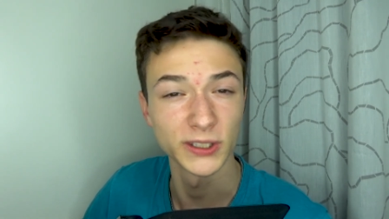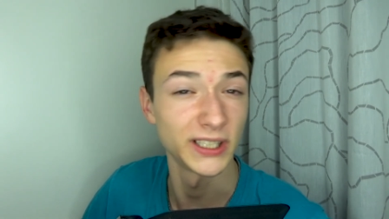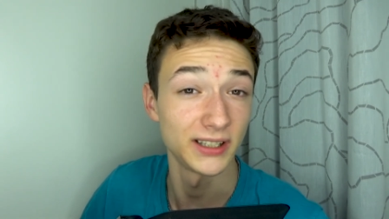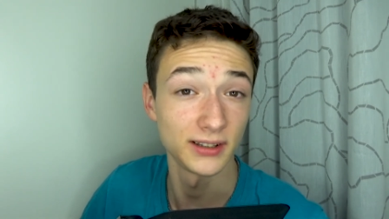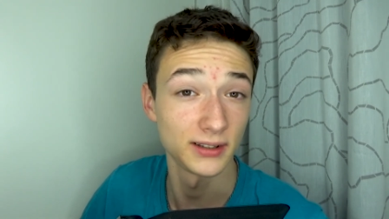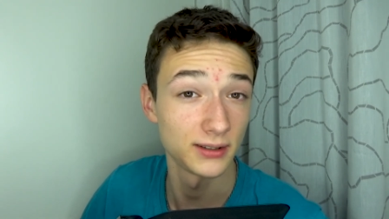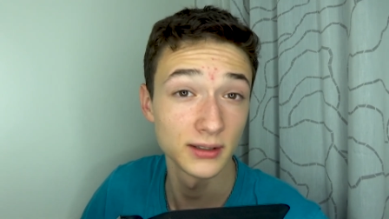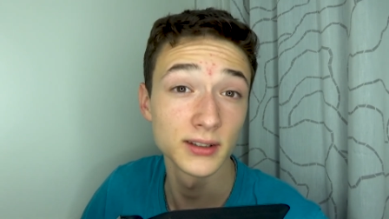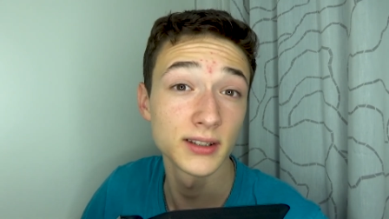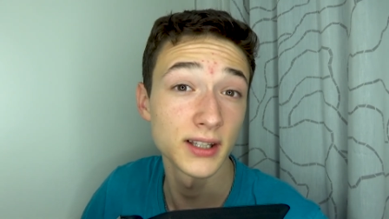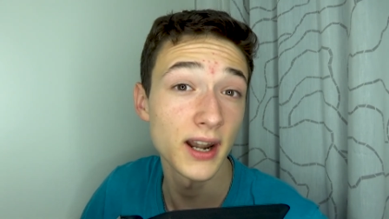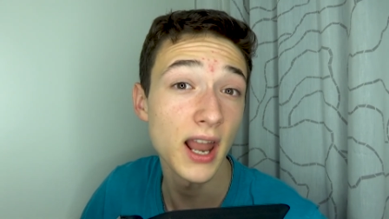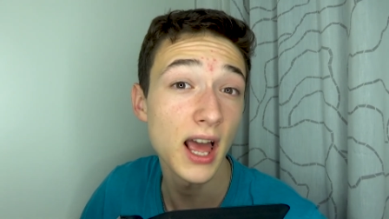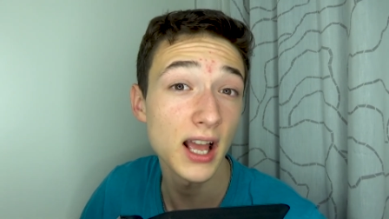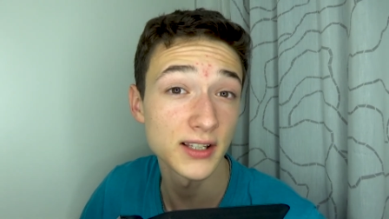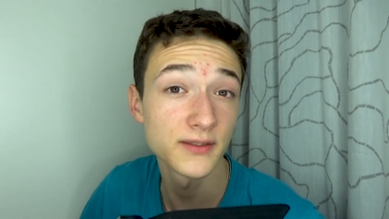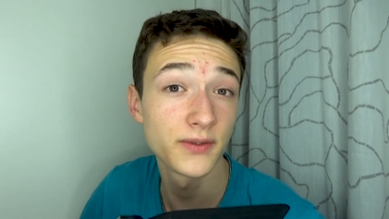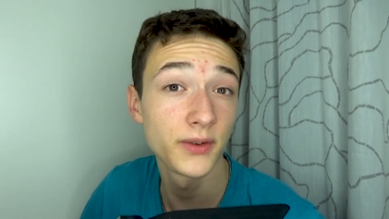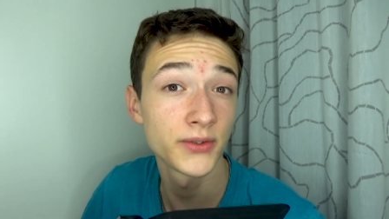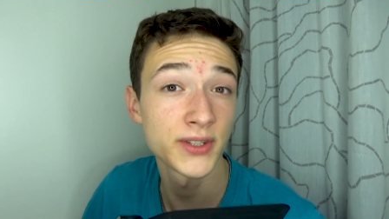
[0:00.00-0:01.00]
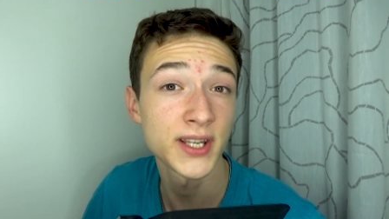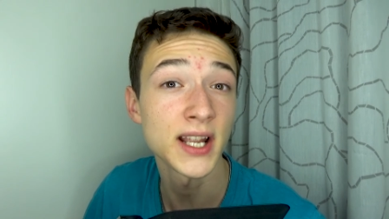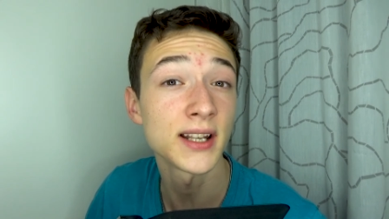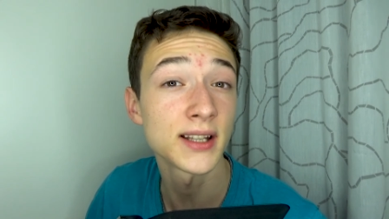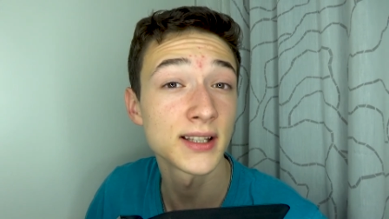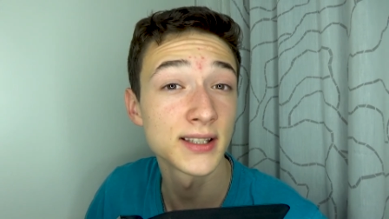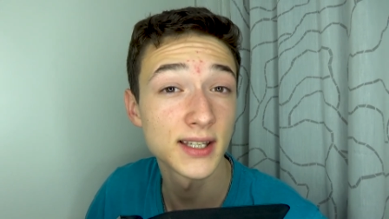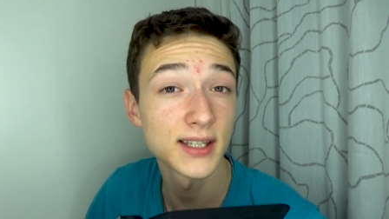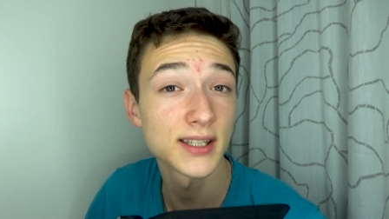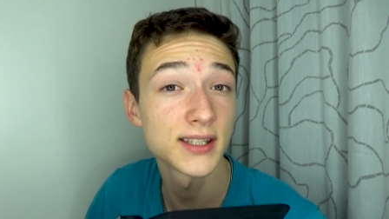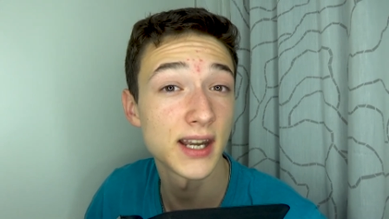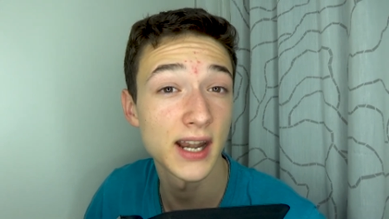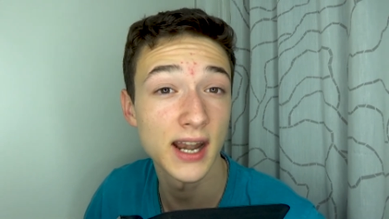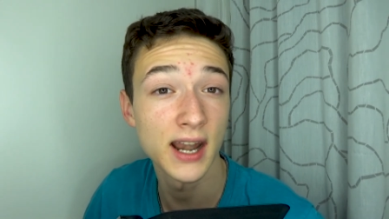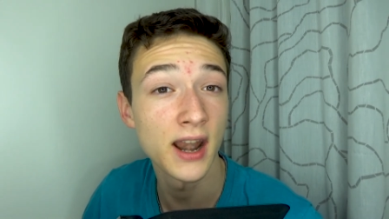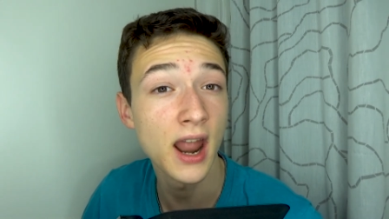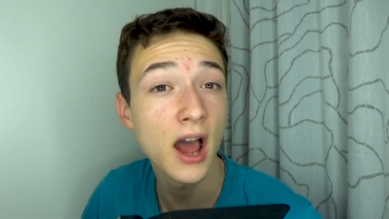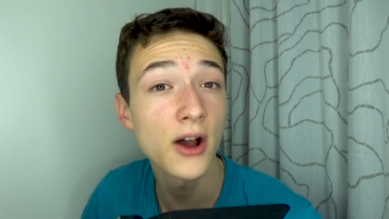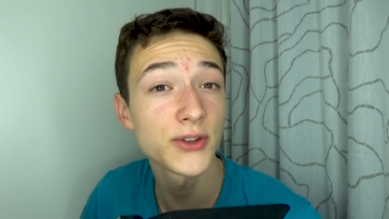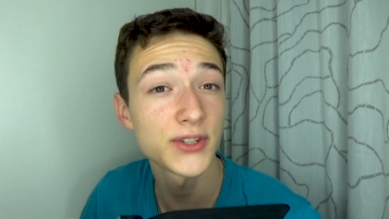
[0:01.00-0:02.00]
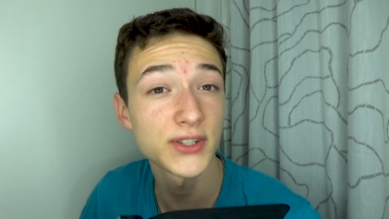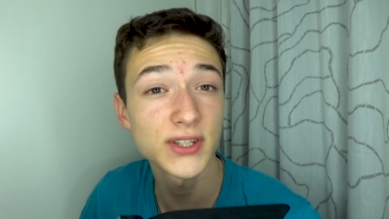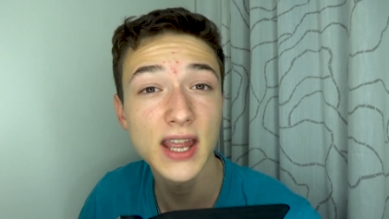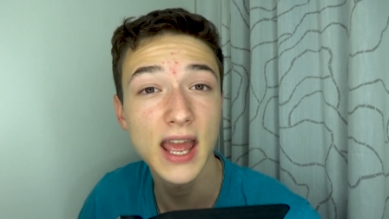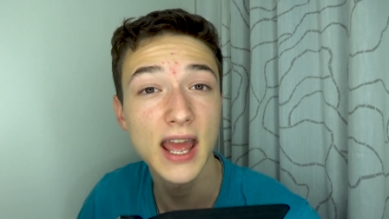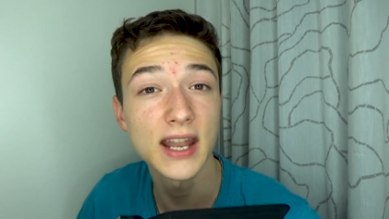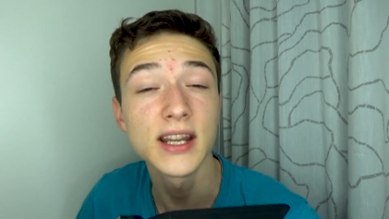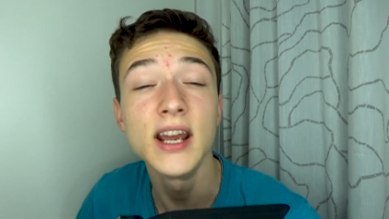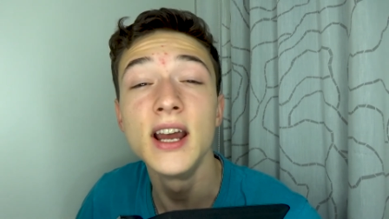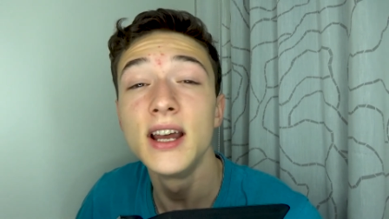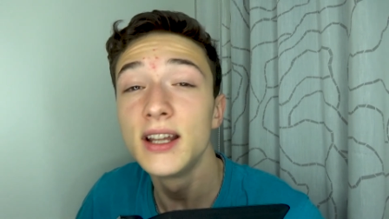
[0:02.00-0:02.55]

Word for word: And the last few sentences that I now said